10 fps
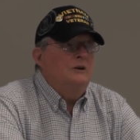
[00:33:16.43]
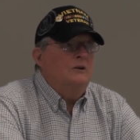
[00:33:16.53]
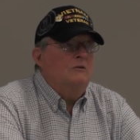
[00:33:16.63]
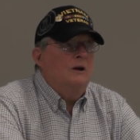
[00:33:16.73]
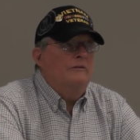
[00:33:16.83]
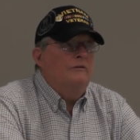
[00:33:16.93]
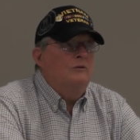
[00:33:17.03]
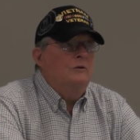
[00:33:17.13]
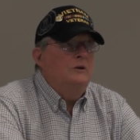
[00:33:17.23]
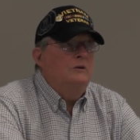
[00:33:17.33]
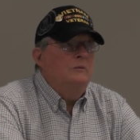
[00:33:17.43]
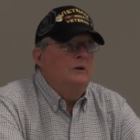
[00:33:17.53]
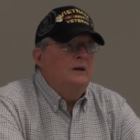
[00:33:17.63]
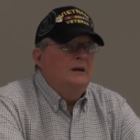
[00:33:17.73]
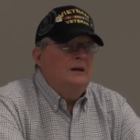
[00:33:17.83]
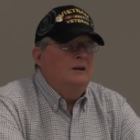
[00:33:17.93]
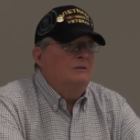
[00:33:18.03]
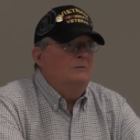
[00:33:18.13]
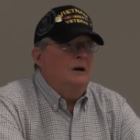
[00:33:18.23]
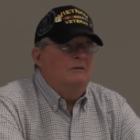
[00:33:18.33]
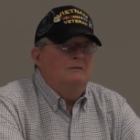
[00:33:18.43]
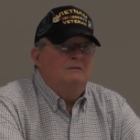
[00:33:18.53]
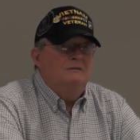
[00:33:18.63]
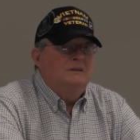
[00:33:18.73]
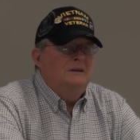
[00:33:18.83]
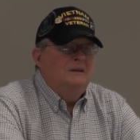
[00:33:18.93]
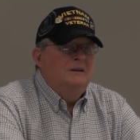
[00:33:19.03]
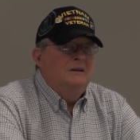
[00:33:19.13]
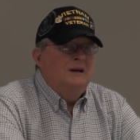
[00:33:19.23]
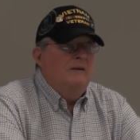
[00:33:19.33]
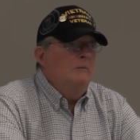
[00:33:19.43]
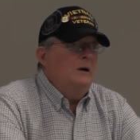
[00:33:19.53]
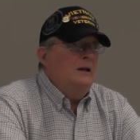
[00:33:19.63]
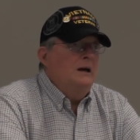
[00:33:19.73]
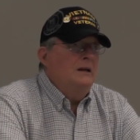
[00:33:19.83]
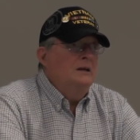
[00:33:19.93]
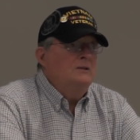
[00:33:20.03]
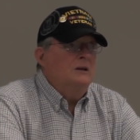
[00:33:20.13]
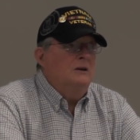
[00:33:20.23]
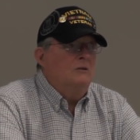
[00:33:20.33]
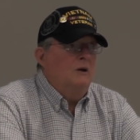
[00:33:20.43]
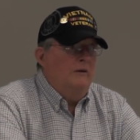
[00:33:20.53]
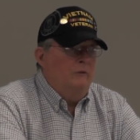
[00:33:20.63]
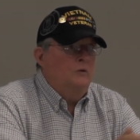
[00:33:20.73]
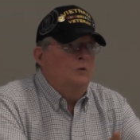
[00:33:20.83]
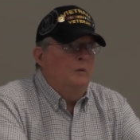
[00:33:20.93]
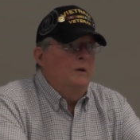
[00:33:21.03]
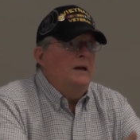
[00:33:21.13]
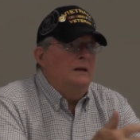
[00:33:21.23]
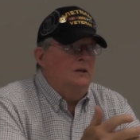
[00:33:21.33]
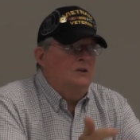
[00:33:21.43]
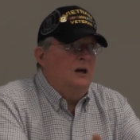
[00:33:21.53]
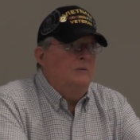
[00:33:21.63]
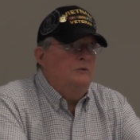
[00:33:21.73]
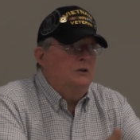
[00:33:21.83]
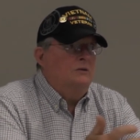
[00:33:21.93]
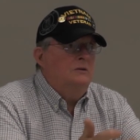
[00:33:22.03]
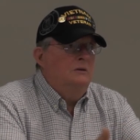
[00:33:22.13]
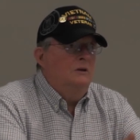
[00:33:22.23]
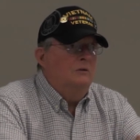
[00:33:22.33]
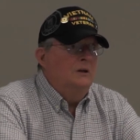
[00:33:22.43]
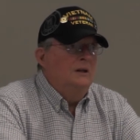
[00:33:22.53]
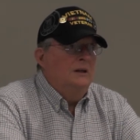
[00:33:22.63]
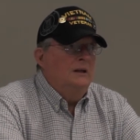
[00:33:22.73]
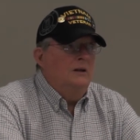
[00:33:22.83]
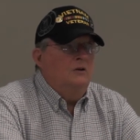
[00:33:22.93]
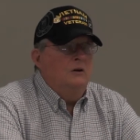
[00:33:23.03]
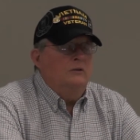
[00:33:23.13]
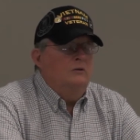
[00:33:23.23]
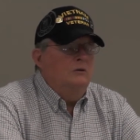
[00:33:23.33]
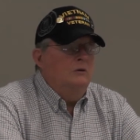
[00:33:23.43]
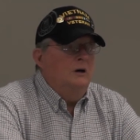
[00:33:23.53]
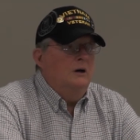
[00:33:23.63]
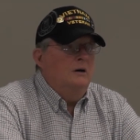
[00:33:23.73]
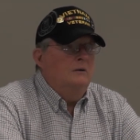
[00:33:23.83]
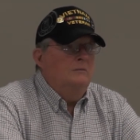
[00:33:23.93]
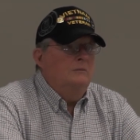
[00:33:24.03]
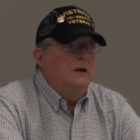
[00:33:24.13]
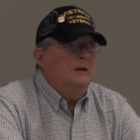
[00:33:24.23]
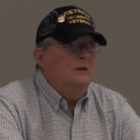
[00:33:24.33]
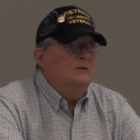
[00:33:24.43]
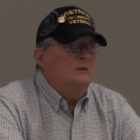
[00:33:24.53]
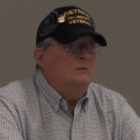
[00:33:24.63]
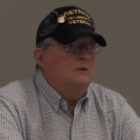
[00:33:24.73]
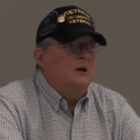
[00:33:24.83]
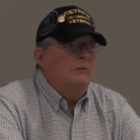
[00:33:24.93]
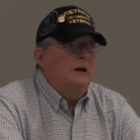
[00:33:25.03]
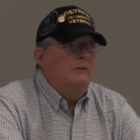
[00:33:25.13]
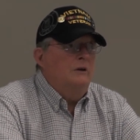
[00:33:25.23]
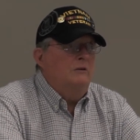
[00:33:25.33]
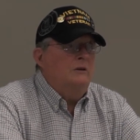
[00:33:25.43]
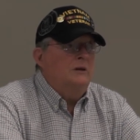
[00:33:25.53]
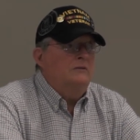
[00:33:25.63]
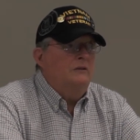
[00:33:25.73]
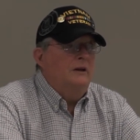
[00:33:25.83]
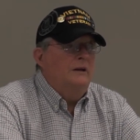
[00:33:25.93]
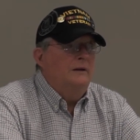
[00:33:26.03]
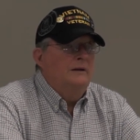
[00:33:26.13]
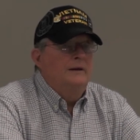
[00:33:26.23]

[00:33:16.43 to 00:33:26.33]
aircraft flew into him, killed him out. Everybody on his aircraft, which were maintenance types, just, you know, it had gone through maintenance and was coming out and they were test flying it.